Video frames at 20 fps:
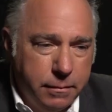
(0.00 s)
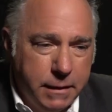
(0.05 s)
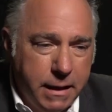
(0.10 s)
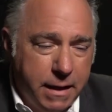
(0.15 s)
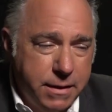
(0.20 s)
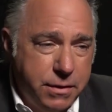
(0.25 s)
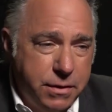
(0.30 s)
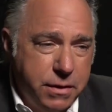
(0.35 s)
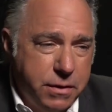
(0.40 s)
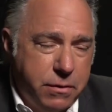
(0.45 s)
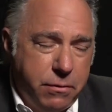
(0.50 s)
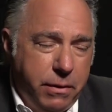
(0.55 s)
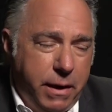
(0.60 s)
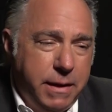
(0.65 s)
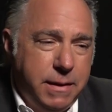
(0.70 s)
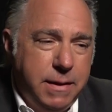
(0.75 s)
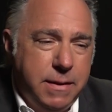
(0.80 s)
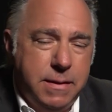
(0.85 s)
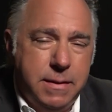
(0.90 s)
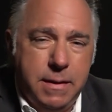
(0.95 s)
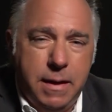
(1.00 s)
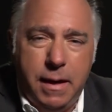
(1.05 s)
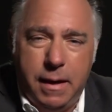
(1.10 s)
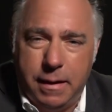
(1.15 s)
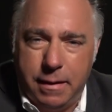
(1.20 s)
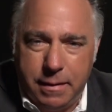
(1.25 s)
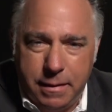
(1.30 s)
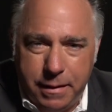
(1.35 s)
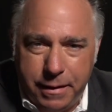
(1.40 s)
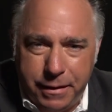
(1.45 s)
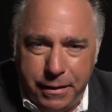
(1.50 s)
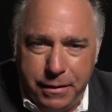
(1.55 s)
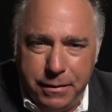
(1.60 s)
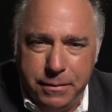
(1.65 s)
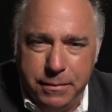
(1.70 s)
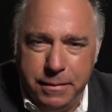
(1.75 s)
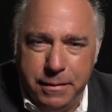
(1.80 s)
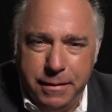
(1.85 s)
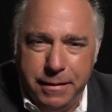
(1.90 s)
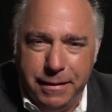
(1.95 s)
That's just great to see, you
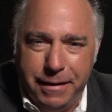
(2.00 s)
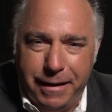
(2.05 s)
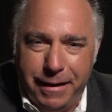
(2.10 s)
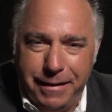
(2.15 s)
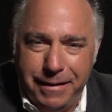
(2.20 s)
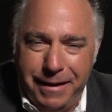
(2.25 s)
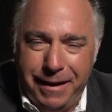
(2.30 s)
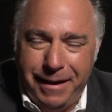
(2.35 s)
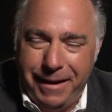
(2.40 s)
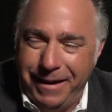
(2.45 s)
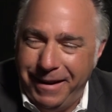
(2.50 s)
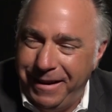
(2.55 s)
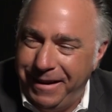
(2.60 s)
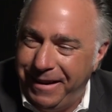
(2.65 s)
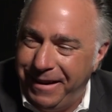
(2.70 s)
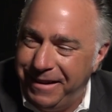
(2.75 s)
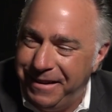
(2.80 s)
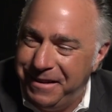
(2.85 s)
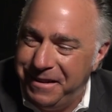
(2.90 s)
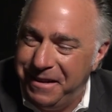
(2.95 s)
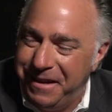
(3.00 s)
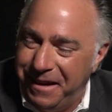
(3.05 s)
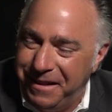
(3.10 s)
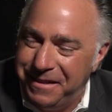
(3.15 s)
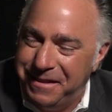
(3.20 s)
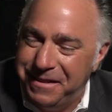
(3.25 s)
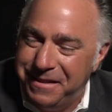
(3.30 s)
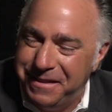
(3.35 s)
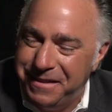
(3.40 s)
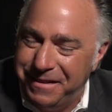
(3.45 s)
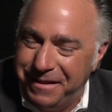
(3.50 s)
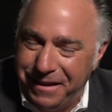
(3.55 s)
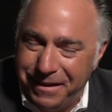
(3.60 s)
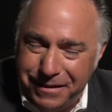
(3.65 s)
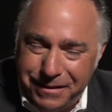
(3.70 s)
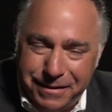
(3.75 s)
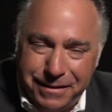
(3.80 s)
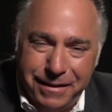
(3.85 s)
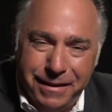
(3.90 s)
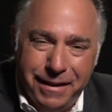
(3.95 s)
know? And yet
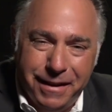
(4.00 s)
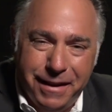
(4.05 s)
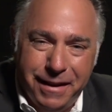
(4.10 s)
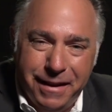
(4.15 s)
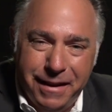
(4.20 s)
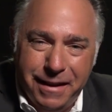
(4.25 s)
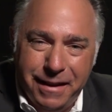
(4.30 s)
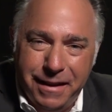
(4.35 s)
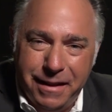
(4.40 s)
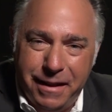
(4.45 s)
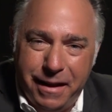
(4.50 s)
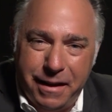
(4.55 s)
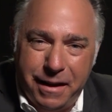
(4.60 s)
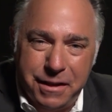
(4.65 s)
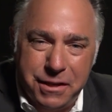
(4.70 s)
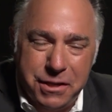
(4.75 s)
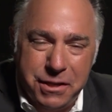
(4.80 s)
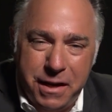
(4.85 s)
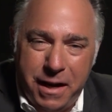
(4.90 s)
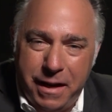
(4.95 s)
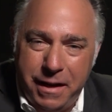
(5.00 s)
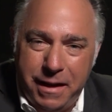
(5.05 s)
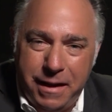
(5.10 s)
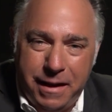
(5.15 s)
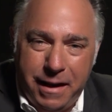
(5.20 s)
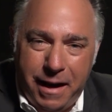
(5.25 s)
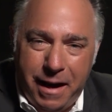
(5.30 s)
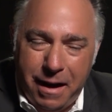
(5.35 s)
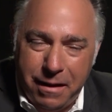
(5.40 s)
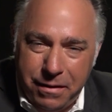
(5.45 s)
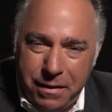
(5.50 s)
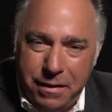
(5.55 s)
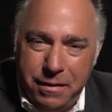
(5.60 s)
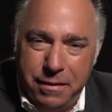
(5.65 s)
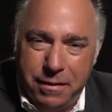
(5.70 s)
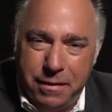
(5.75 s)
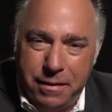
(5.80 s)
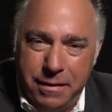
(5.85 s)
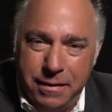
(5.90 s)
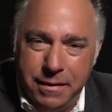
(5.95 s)
still, like a chatty Cathy
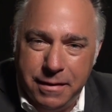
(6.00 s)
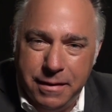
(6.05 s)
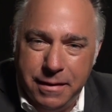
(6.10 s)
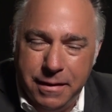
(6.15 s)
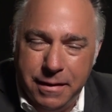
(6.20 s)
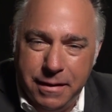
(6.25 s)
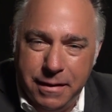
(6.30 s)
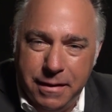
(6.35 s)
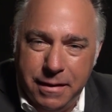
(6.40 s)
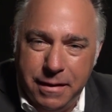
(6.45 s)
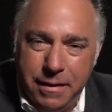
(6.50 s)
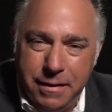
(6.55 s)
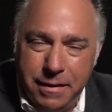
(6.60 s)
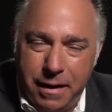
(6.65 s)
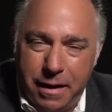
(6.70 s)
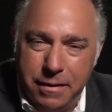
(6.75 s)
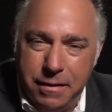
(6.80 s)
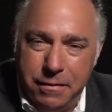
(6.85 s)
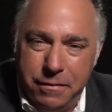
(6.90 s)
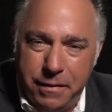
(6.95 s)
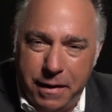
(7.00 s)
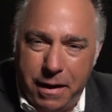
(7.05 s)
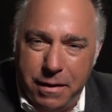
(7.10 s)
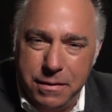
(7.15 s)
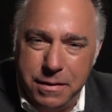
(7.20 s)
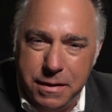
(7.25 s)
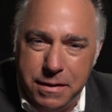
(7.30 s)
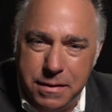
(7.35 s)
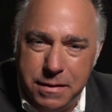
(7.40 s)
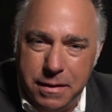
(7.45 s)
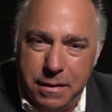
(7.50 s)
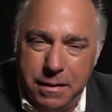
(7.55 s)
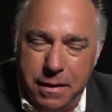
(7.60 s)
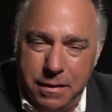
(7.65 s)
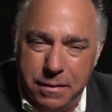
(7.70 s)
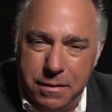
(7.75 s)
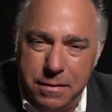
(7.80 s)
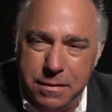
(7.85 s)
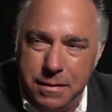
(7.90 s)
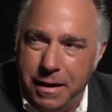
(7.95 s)
doll, Dr. Fauci is still
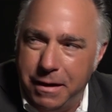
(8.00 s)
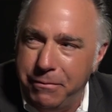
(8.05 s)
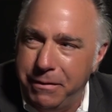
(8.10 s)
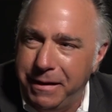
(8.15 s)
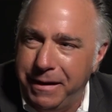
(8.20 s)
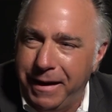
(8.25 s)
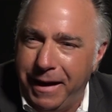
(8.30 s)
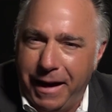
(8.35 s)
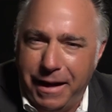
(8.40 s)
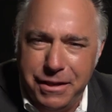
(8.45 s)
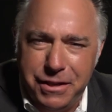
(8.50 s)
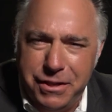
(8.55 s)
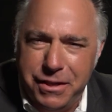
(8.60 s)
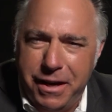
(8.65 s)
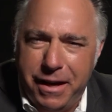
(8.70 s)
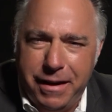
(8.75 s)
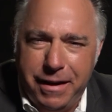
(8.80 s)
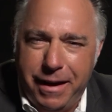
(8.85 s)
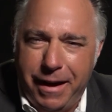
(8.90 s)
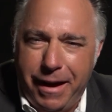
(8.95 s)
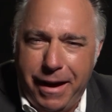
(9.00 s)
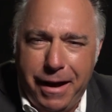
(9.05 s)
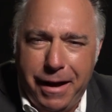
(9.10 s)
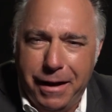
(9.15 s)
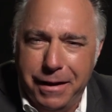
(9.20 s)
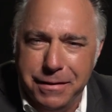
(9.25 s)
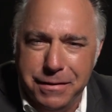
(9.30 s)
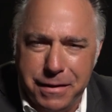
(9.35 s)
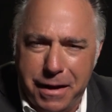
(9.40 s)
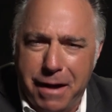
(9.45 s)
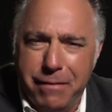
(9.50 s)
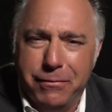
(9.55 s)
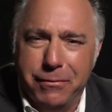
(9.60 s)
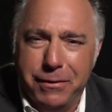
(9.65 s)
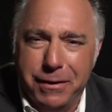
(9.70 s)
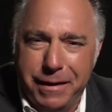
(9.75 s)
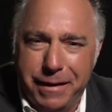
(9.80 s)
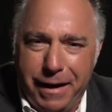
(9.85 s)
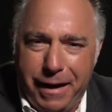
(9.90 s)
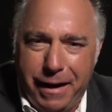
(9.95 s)
out there saying, we can't shake hands
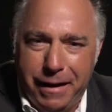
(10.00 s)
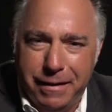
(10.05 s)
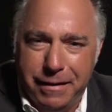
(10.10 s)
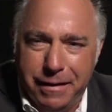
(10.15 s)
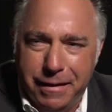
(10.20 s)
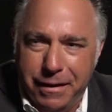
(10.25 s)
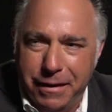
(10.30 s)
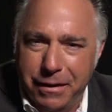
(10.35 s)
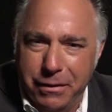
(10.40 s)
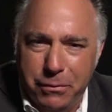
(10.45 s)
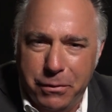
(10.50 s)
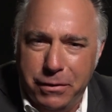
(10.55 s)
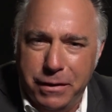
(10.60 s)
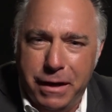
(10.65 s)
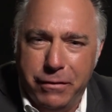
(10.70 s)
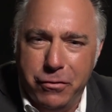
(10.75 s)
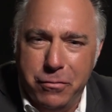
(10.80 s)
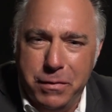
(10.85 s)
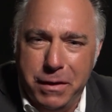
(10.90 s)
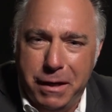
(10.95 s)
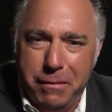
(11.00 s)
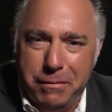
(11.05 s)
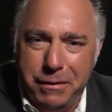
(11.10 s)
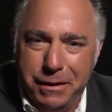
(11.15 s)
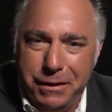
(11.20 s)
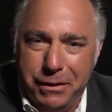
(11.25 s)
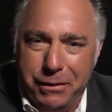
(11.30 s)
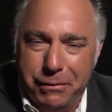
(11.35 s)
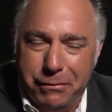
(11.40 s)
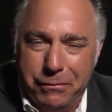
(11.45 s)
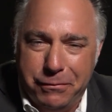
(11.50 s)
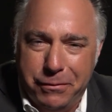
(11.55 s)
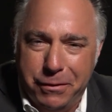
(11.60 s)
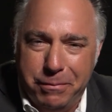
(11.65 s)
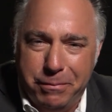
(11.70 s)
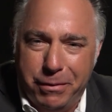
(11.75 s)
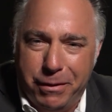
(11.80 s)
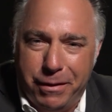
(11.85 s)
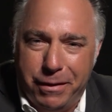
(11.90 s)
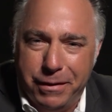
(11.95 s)
ever again. We'll never be able to go to
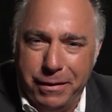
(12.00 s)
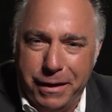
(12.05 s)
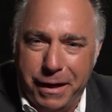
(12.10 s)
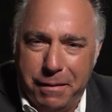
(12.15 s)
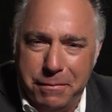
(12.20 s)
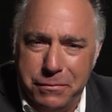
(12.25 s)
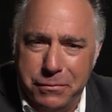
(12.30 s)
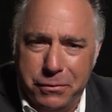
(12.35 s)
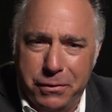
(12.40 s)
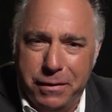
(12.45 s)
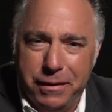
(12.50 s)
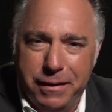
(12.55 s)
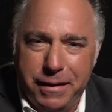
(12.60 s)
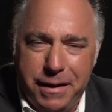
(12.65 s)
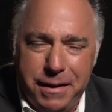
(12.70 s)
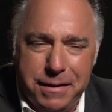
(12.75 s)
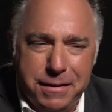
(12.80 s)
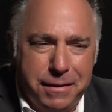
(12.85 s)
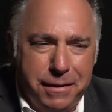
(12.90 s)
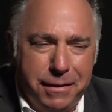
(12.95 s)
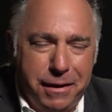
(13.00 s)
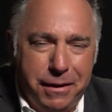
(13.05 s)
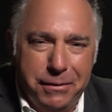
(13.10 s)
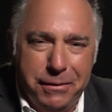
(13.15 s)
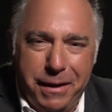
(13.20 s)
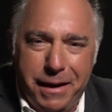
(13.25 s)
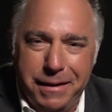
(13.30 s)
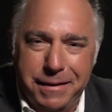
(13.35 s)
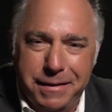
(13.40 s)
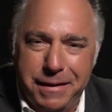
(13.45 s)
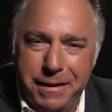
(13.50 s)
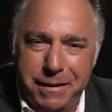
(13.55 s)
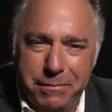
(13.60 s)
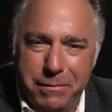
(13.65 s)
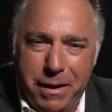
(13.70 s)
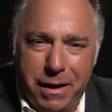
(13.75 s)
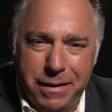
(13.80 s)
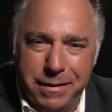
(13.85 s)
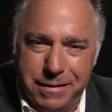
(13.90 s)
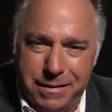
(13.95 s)
football games for at least another 18
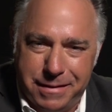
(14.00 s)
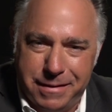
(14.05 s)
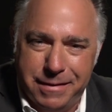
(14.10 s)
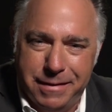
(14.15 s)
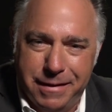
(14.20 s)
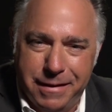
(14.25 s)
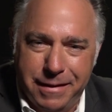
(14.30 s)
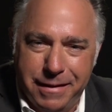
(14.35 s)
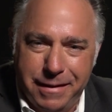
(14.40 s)
months.